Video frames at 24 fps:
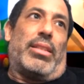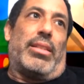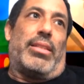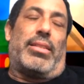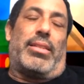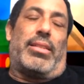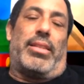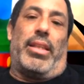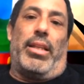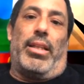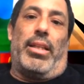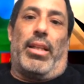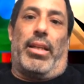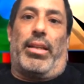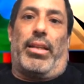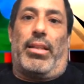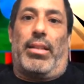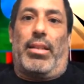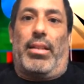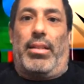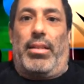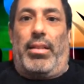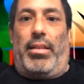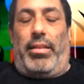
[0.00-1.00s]
to see
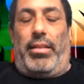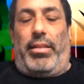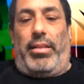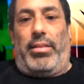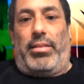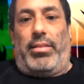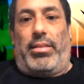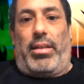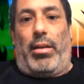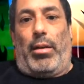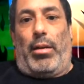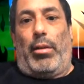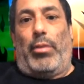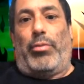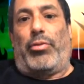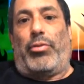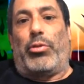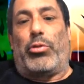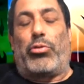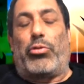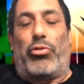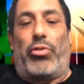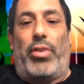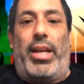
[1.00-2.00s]
like these
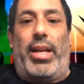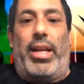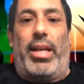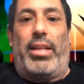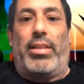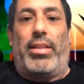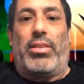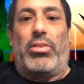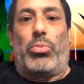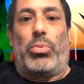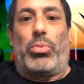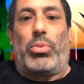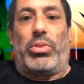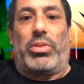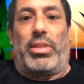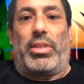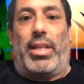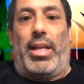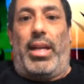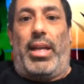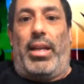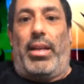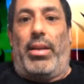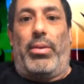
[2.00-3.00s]
colorful trains was
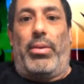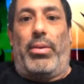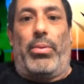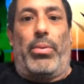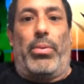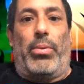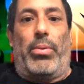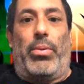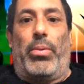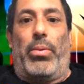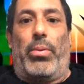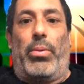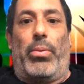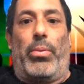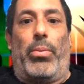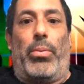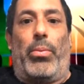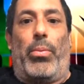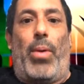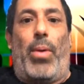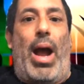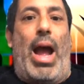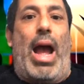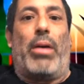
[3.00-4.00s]
like,
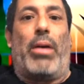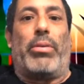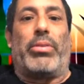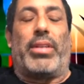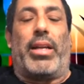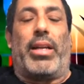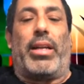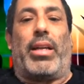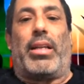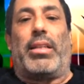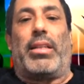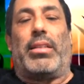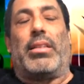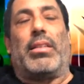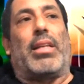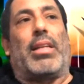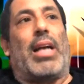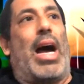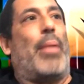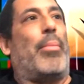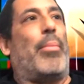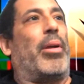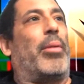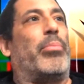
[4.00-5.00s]
wow, it was like
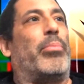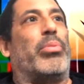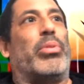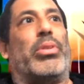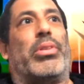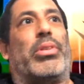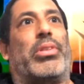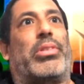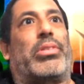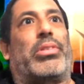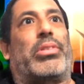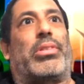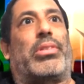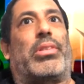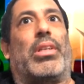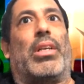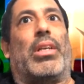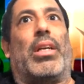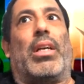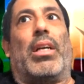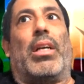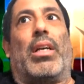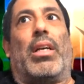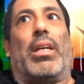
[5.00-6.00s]
comic books
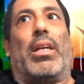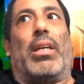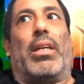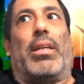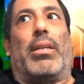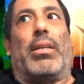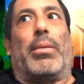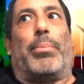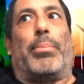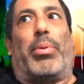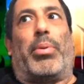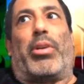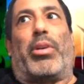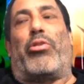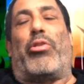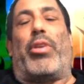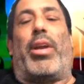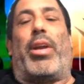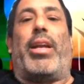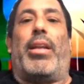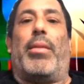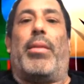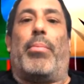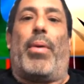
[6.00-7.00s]
were
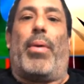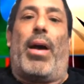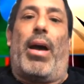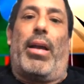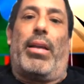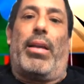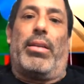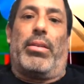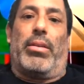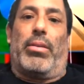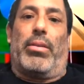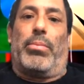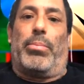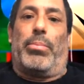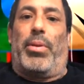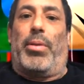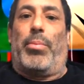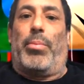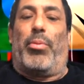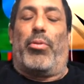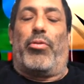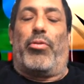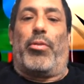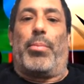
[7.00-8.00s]
created by, you know,
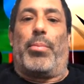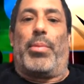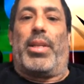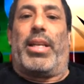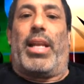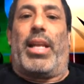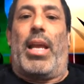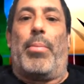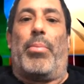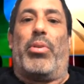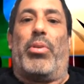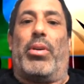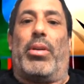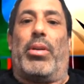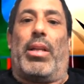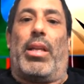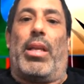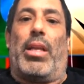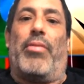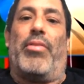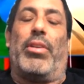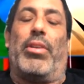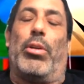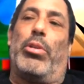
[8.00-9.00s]
people from your
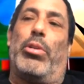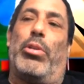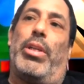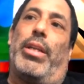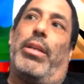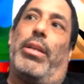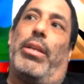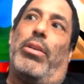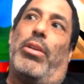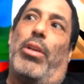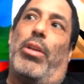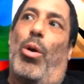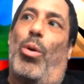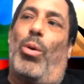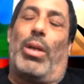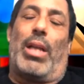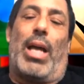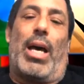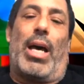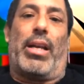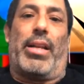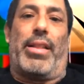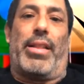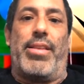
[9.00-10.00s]
neighborhood. Even though you didn't know a
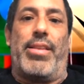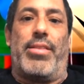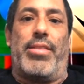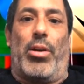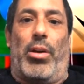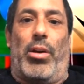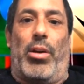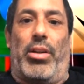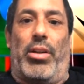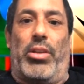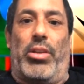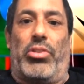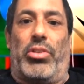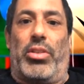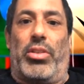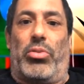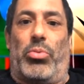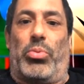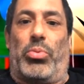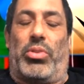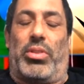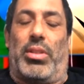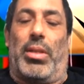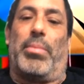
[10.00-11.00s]
lot of these artists,
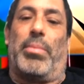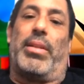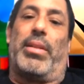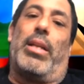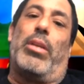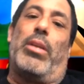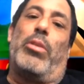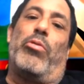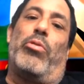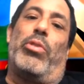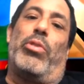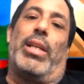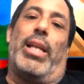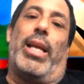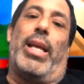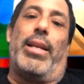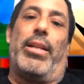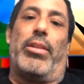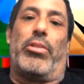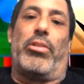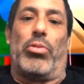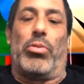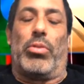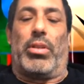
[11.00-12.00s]
this was something that you
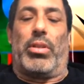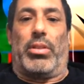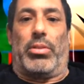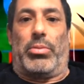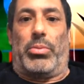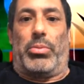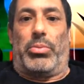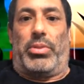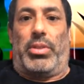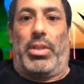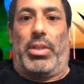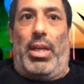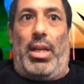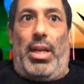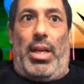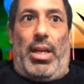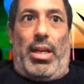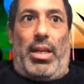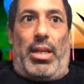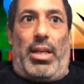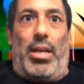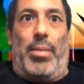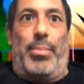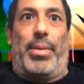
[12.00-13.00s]
related to because it was
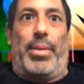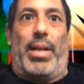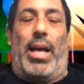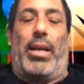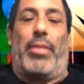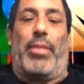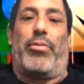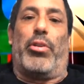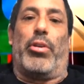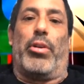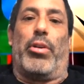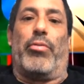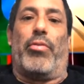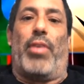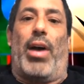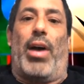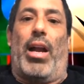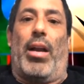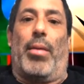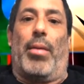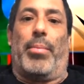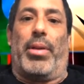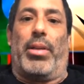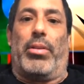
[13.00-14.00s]
coming out of your
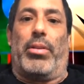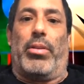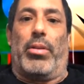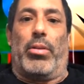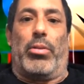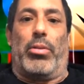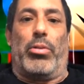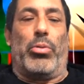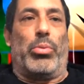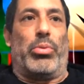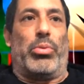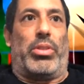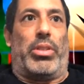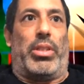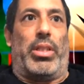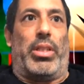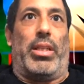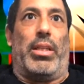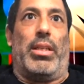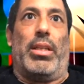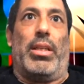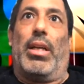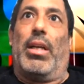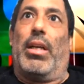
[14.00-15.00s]
environment. You know, you
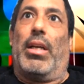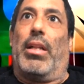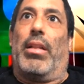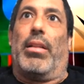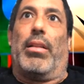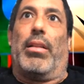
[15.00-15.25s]
see